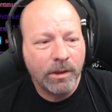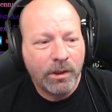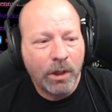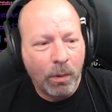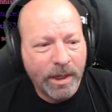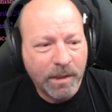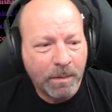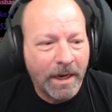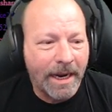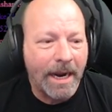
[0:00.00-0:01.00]
so we
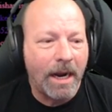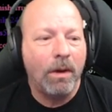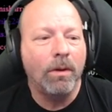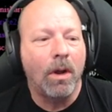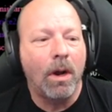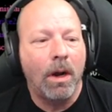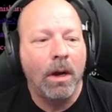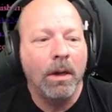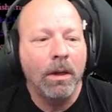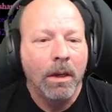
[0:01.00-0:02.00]
spent how
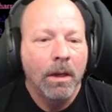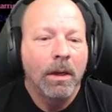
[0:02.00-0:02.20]
long